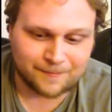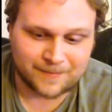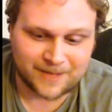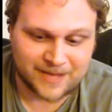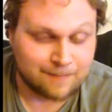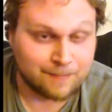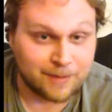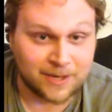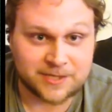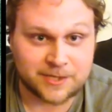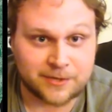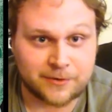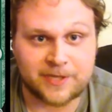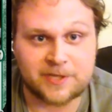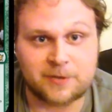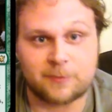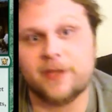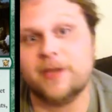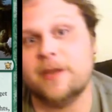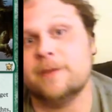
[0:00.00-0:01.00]
He busts a
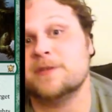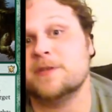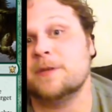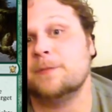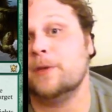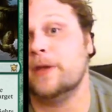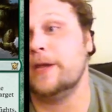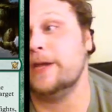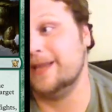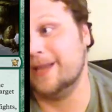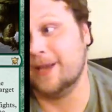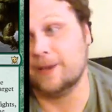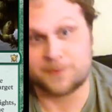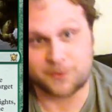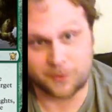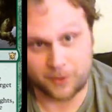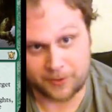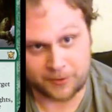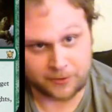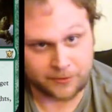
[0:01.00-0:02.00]
creature when he comes into play, and he
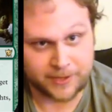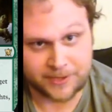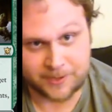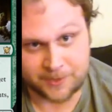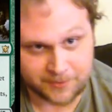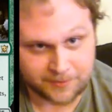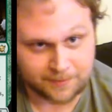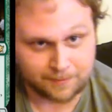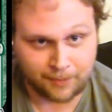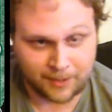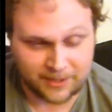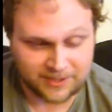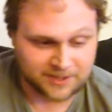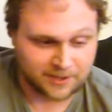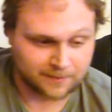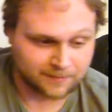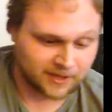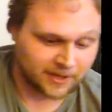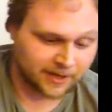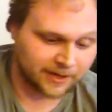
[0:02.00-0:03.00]
helps your other creatures
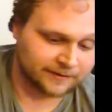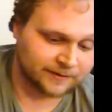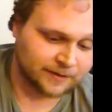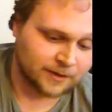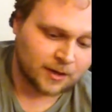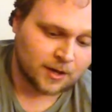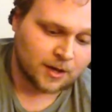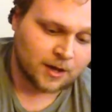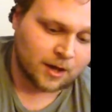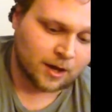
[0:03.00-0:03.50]
bust up guys.